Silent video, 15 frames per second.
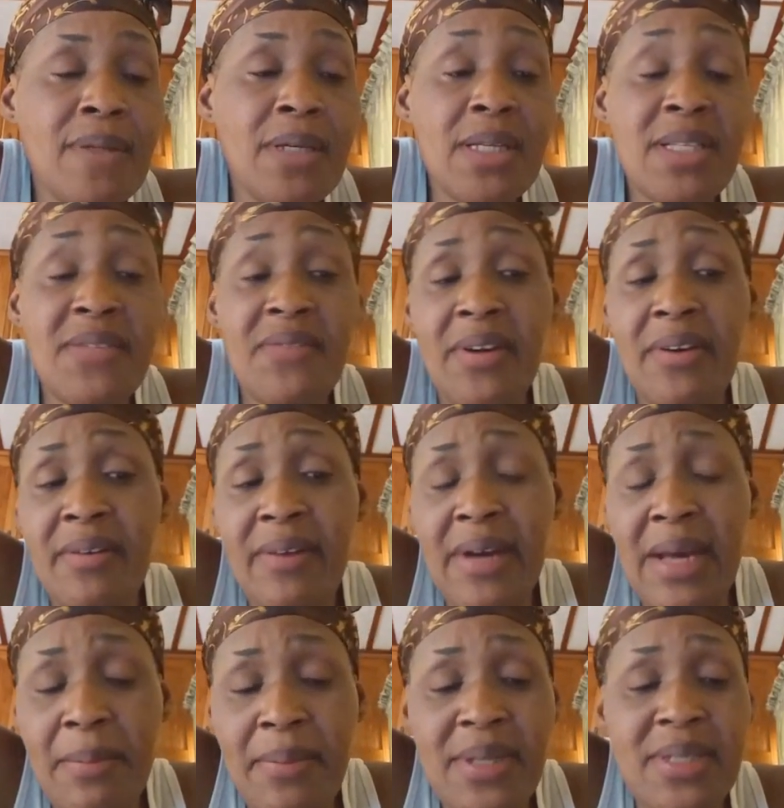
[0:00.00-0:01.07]
It's very
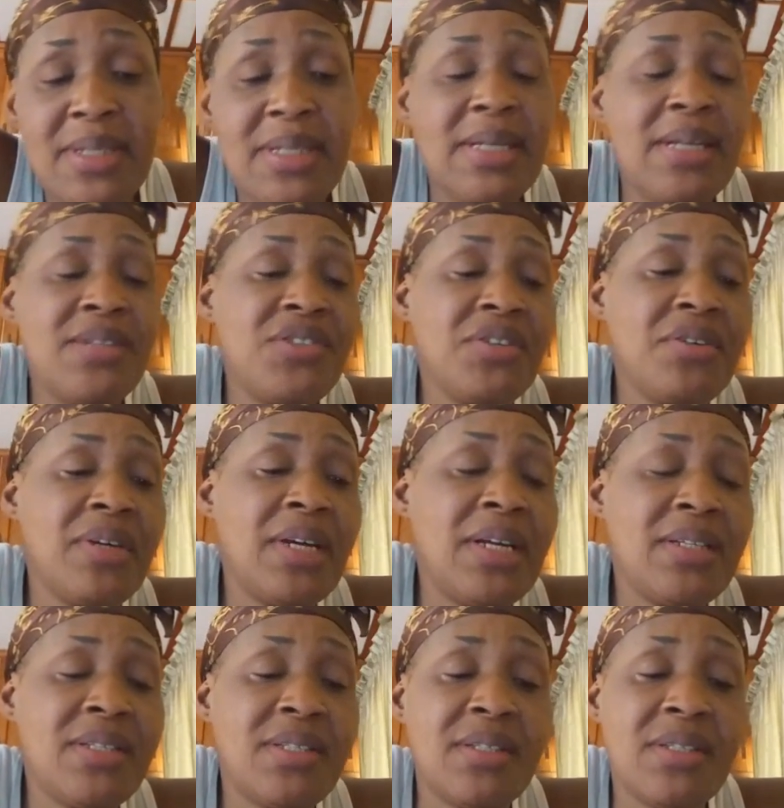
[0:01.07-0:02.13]
rampant in Nigeria,
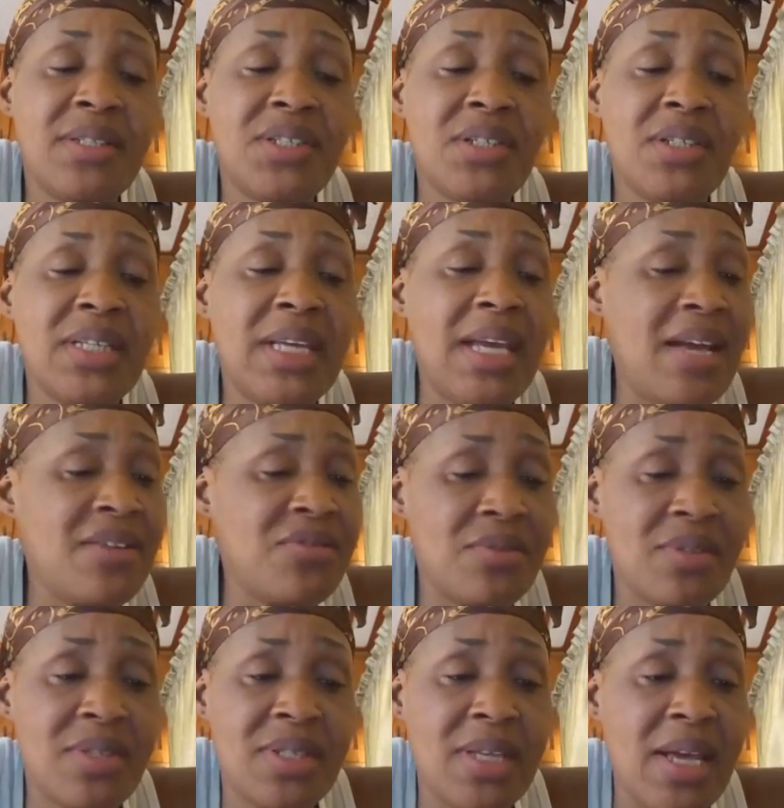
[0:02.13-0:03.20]
and it's just
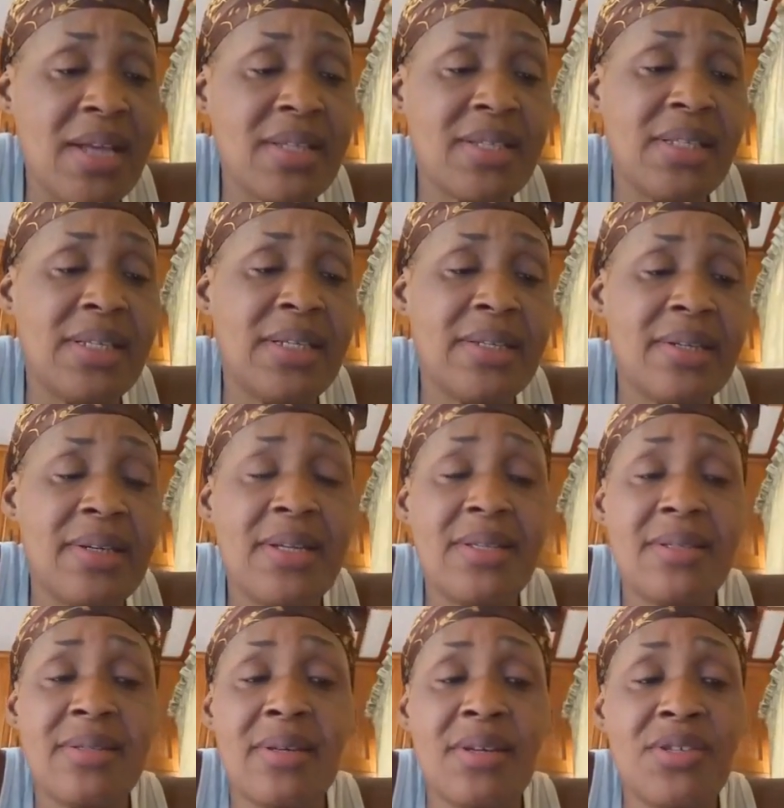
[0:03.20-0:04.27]
casual sex, Linda.
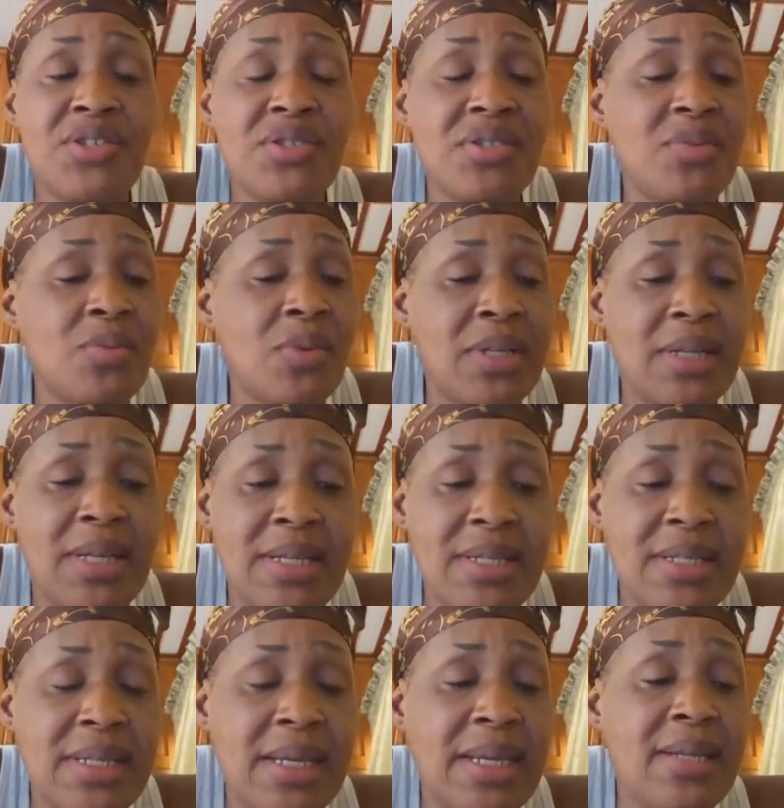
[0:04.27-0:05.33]
It's not just one-night
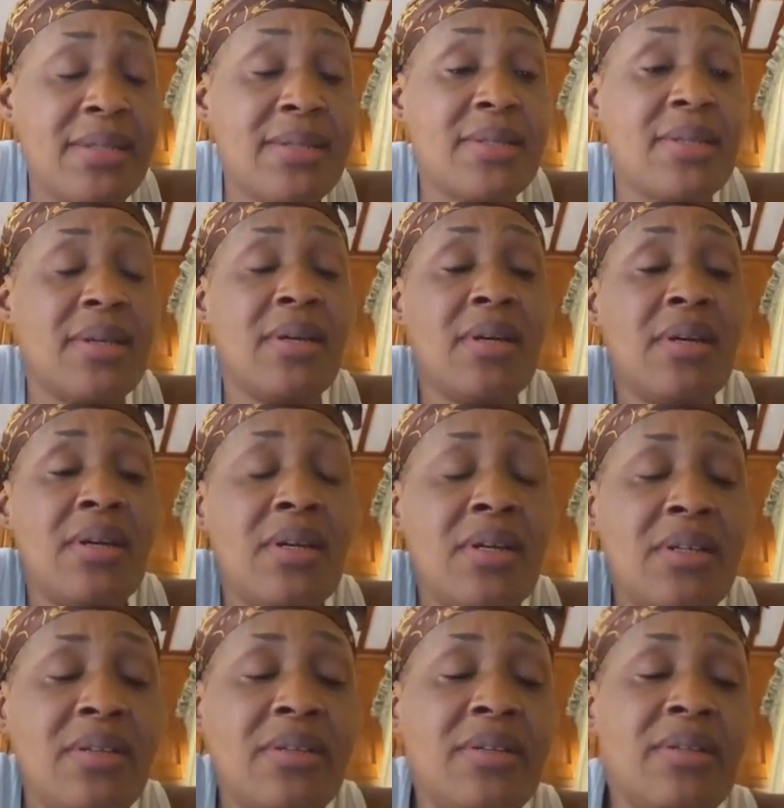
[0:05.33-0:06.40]
stands.
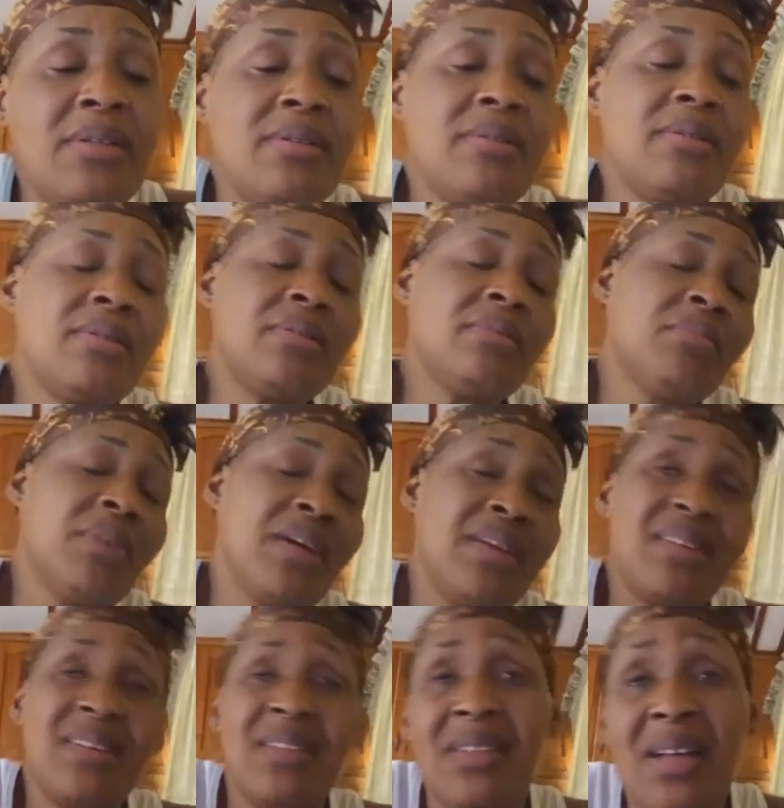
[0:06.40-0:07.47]
My
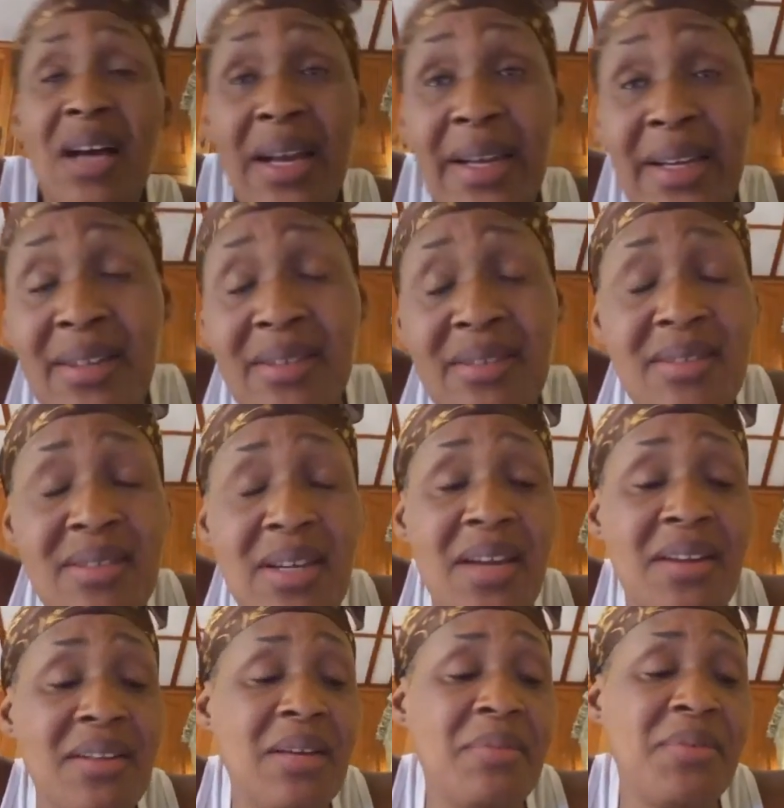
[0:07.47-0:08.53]
clients,
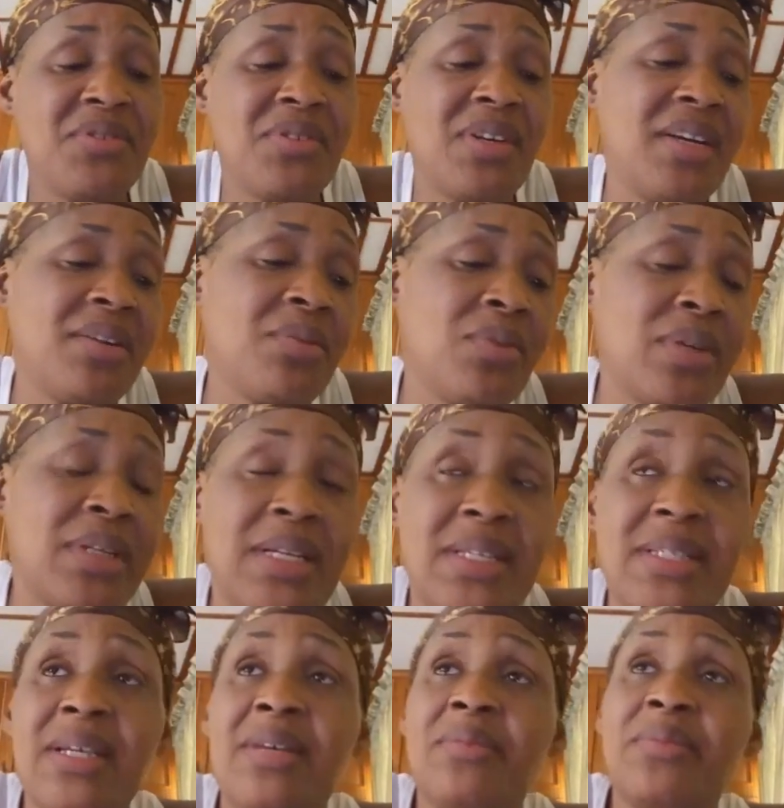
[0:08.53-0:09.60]
Ayalabijo, had a one-night
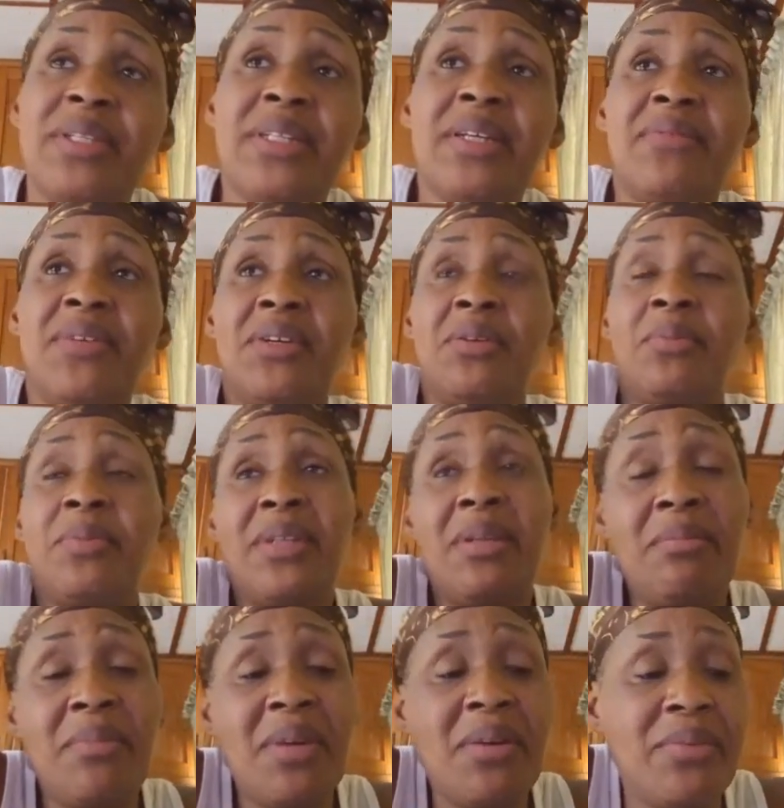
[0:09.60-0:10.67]
stand with Davido, but
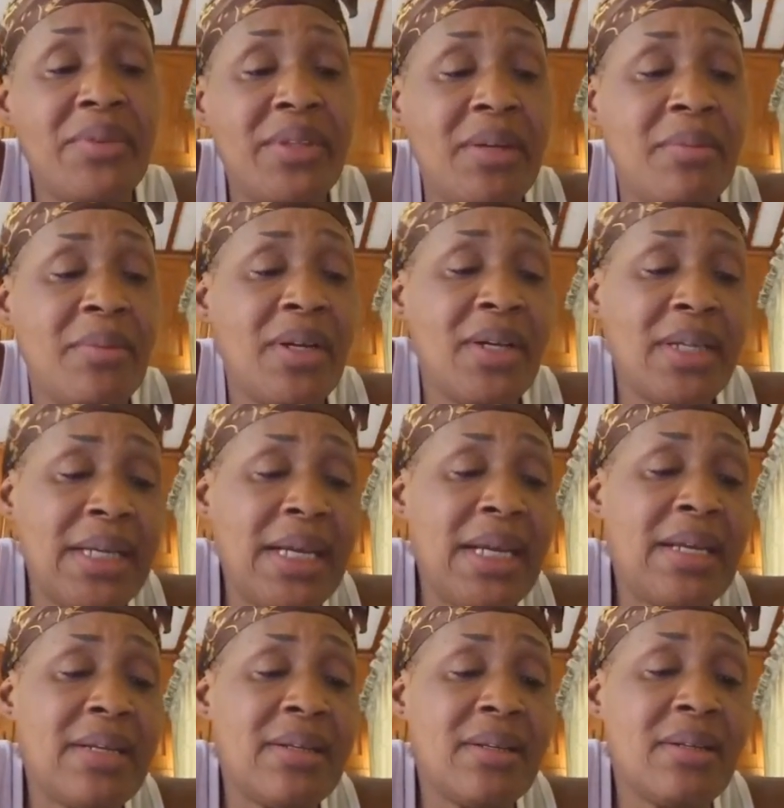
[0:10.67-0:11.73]
they met with him
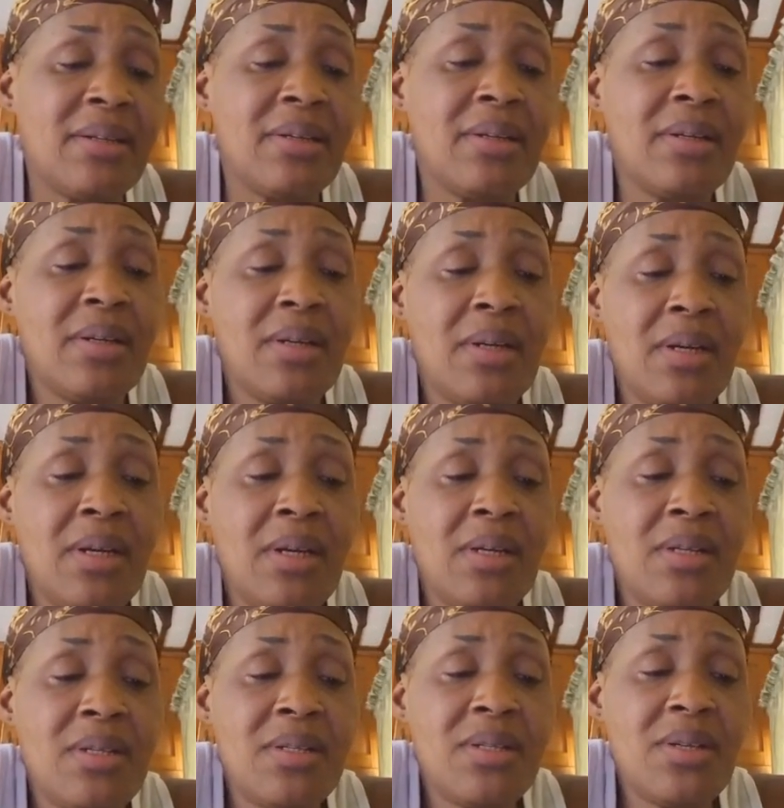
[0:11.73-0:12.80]
again.
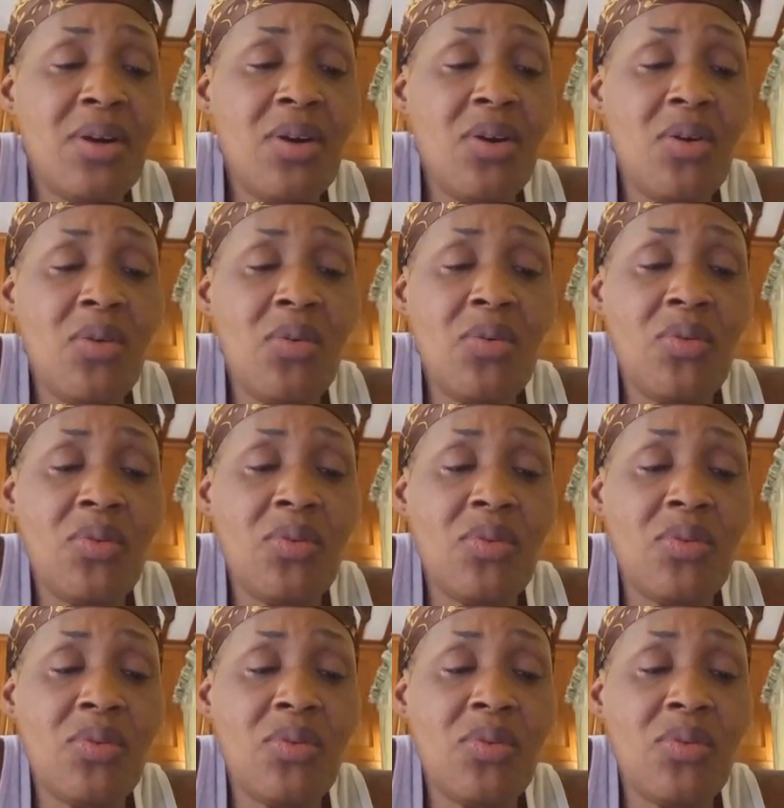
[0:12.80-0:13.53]
So